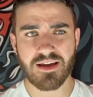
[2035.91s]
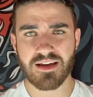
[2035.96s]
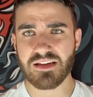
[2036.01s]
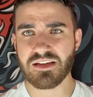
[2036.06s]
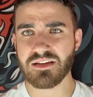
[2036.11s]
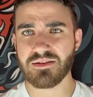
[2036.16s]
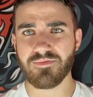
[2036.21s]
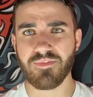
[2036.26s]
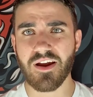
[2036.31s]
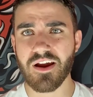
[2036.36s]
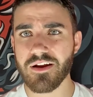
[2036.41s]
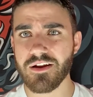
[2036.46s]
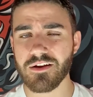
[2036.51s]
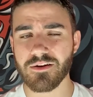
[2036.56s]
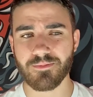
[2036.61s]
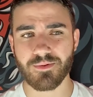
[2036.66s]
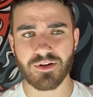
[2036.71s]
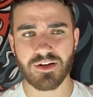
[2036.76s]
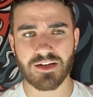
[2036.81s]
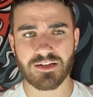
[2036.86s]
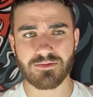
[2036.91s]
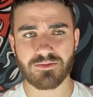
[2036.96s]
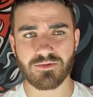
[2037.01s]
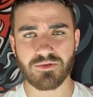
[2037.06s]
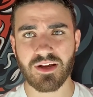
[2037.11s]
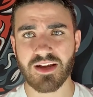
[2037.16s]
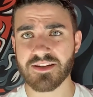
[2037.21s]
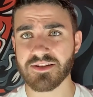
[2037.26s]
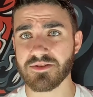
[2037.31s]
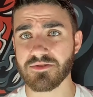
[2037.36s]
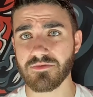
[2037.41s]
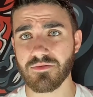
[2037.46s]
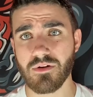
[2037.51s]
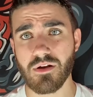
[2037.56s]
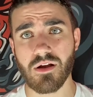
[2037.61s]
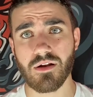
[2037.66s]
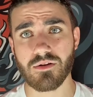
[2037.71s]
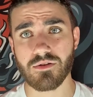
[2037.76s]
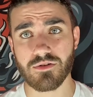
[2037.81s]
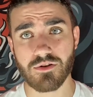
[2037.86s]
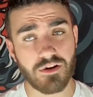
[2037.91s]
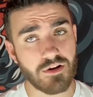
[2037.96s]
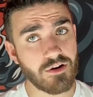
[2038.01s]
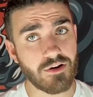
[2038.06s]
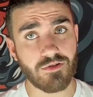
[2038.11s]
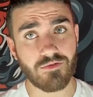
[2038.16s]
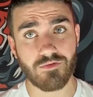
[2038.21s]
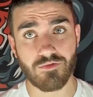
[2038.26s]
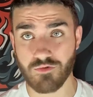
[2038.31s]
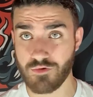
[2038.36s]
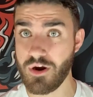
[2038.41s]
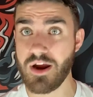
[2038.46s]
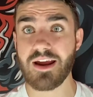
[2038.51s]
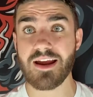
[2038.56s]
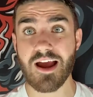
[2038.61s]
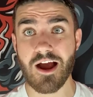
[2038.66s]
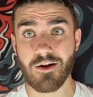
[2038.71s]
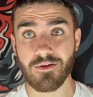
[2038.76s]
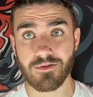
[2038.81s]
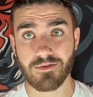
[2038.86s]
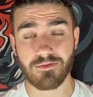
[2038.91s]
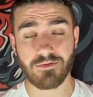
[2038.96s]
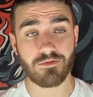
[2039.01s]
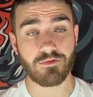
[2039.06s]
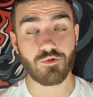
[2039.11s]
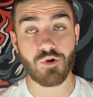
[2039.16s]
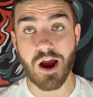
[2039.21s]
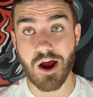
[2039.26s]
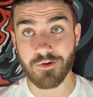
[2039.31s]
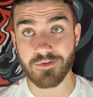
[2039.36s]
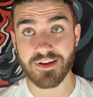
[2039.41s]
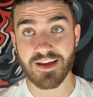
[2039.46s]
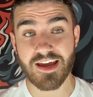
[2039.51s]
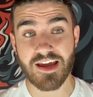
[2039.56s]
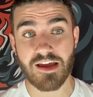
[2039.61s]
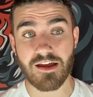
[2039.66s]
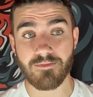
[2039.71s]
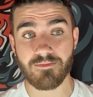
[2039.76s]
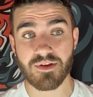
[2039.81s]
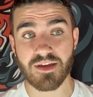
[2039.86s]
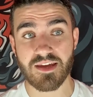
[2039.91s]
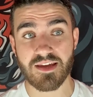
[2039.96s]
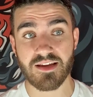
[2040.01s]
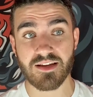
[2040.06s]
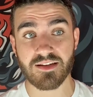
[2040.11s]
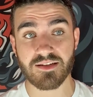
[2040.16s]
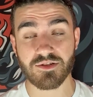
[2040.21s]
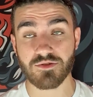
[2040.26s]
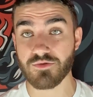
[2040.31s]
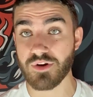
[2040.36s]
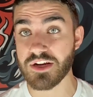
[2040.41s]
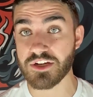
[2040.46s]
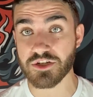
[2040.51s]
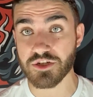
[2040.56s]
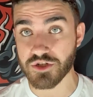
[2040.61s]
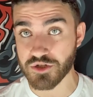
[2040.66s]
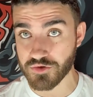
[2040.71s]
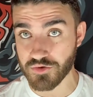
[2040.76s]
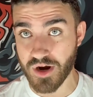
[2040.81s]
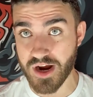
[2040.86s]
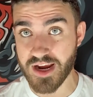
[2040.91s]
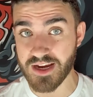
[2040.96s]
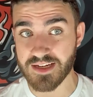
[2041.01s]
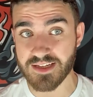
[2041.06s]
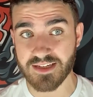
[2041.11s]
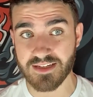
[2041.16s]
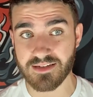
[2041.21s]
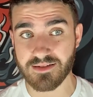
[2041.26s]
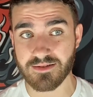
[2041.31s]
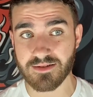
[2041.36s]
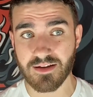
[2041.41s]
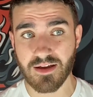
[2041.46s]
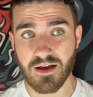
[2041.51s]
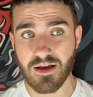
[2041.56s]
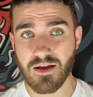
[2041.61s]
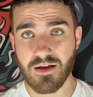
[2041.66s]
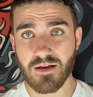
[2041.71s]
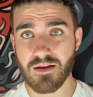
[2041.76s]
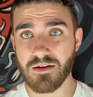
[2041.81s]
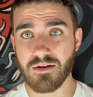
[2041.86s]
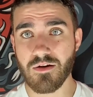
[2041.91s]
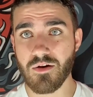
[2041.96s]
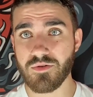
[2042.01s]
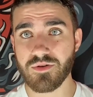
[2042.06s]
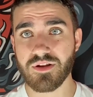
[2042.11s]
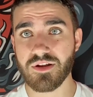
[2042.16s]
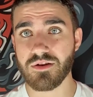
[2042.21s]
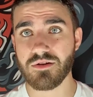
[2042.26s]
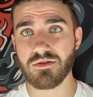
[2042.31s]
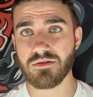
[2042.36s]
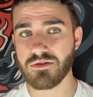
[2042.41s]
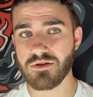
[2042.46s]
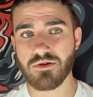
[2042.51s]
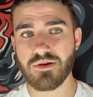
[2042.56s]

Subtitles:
He's very unpredictable. Has a great ground game. He has great strikes. He's you